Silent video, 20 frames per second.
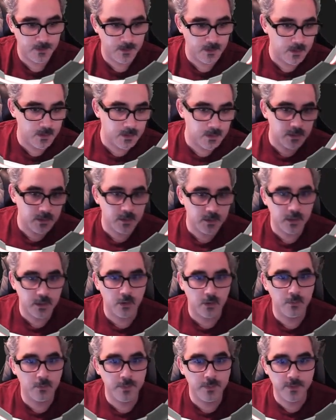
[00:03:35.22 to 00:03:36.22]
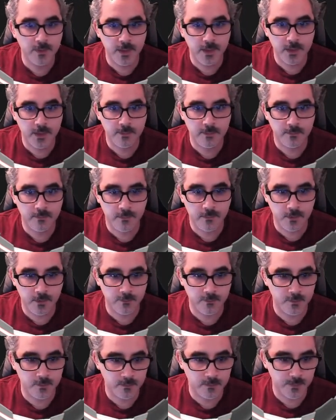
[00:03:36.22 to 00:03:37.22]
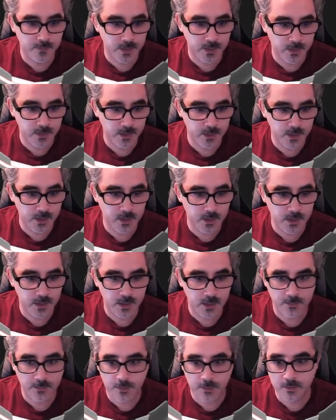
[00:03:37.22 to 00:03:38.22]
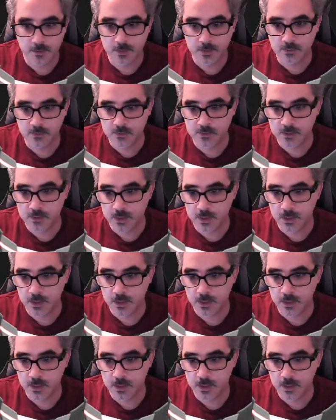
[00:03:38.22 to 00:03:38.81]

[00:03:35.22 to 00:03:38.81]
Now open that, beautiful. And then I'm going to say,